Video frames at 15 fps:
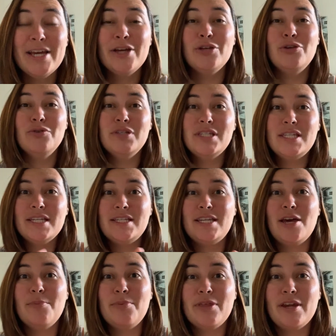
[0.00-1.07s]
Use the
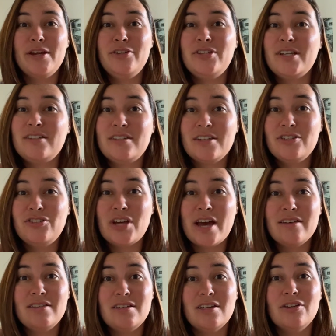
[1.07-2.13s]
tip that I just
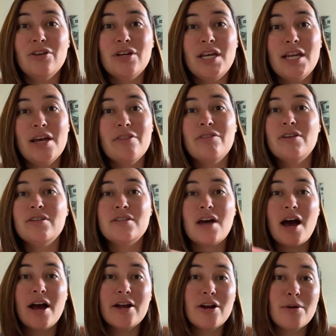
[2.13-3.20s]
suggested, looking at the
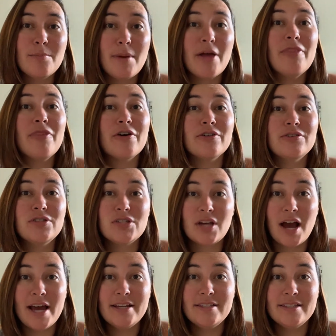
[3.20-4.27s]
entire month on
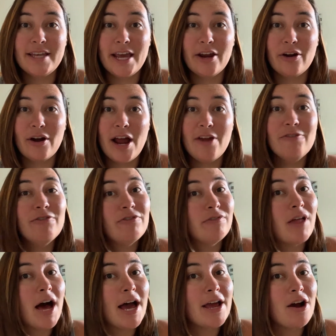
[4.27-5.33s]
Skyscanner, and
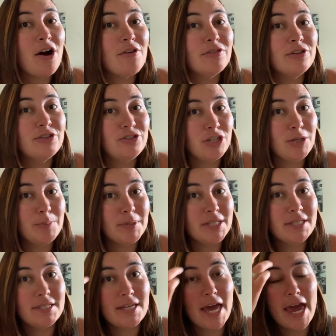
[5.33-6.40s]
fly on the
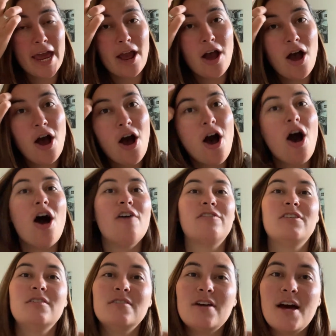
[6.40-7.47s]
cheapest day.
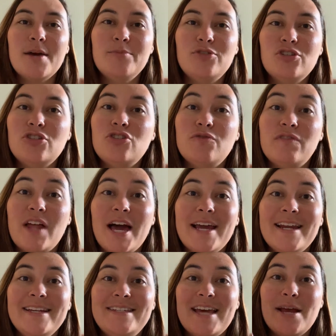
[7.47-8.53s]
Oftentimes, just
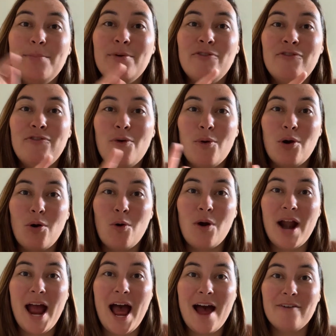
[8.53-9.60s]
flying a day before
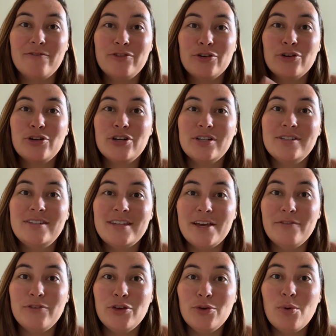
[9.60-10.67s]
or after could
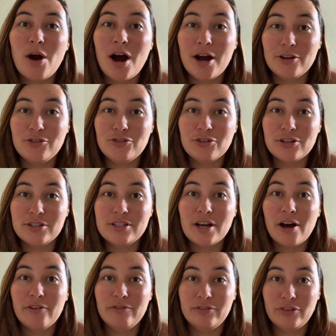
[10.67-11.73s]
save you hundreds
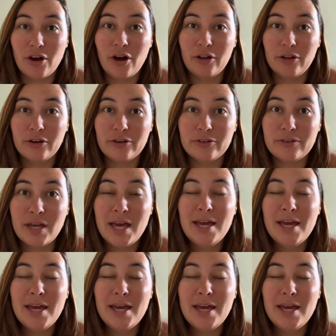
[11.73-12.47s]
of dollars.